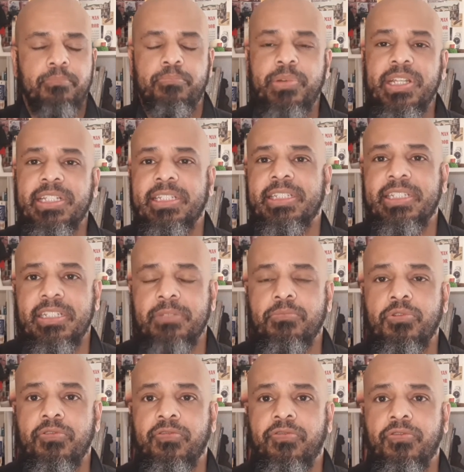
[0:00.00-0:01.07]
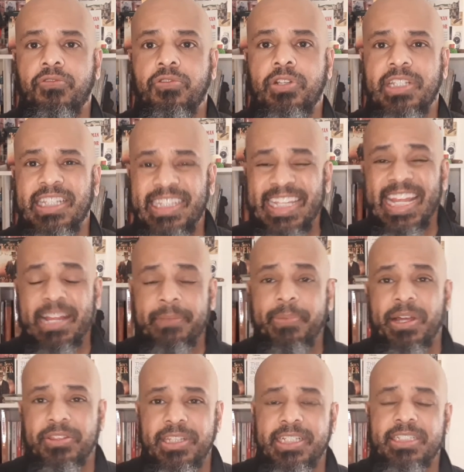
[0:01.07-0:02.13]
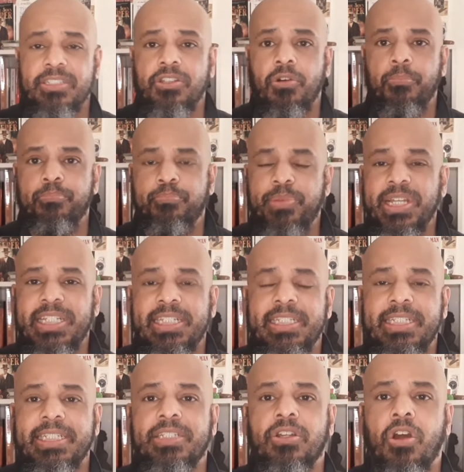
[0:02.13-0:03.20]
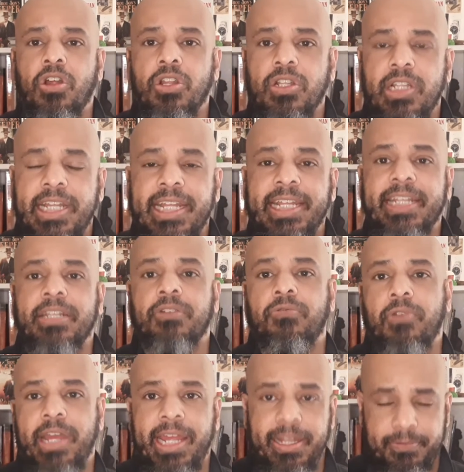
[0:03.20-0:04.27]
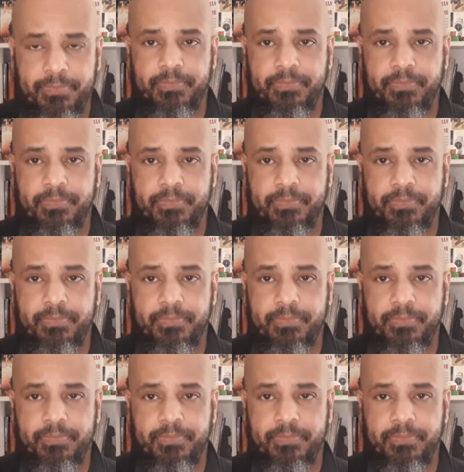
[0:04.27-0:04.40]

Businesses are moving forward. The thing about this, though, businesses are leading the way.